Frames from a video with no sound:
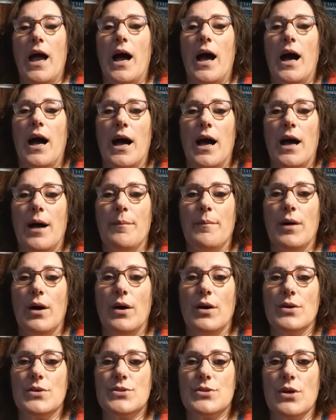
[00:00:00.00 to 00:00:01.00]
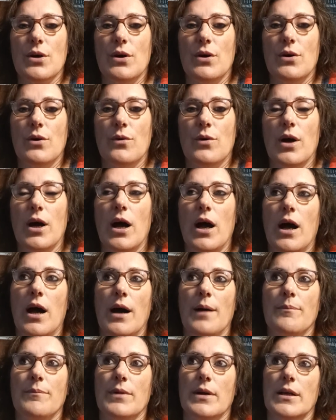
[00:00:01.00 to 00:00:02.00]
Also,
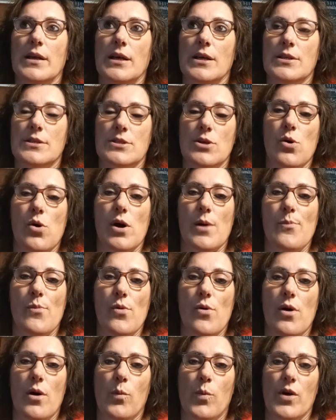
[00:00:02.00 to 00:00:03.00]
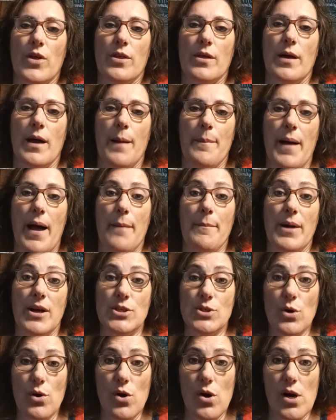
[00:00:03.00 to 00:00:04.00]
I'm going to talk more about my
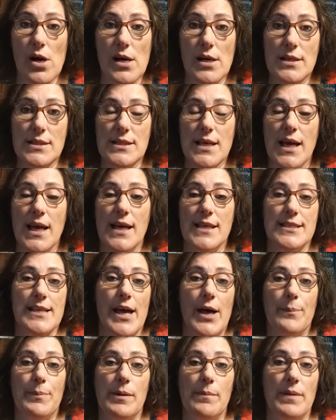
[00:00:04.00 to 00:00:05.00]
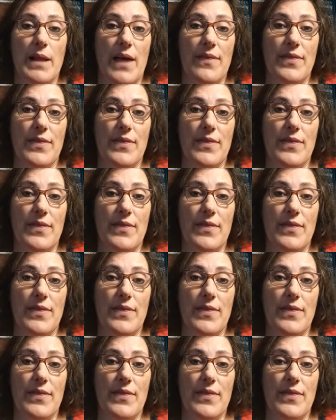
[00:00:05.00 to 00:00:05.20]
dogs to help people